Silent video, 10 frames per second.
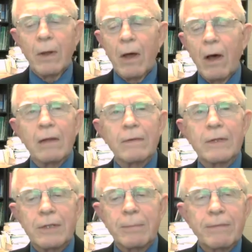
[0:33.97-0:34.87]
Well, all of us
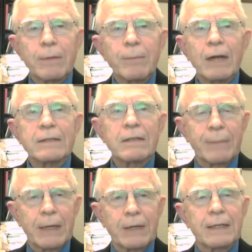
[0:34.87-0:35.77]
should be for positive
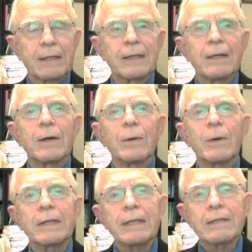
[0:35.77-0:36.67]
parenting.
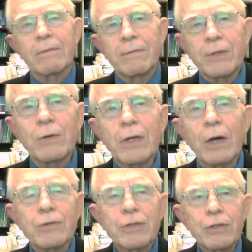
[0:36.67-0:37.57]
Where this view
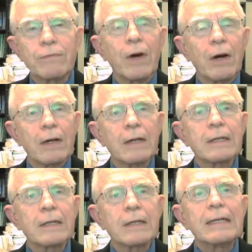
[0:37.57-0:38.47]
goes too far
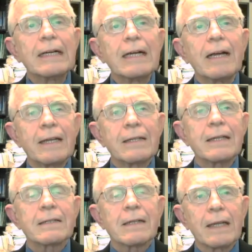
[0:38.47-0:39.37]
is it
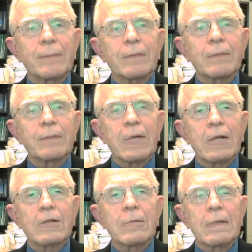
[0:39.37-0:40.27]
claims that
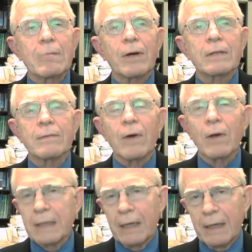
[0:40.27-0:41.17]
parents should be positive all
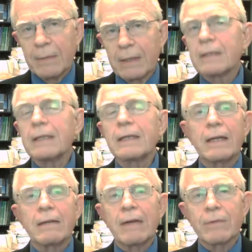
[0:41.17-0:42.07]
the time to the
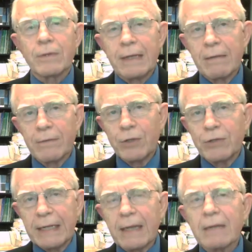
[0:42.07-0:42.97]
extent of ever, never
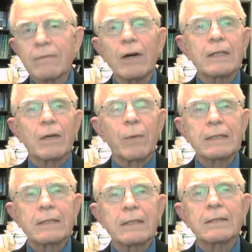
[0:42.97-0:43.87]
using negative
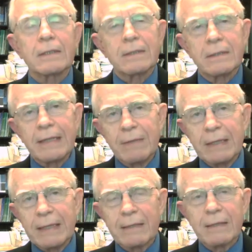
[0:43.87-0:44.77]
consequences, such as
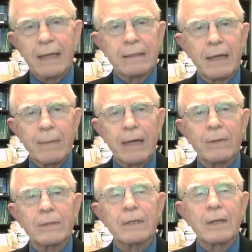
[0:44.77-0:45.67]
even things like
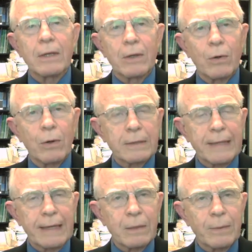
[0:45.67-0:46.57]
timeout or
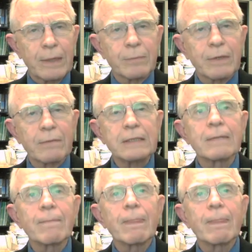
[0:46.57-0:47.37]
taking away a privilege.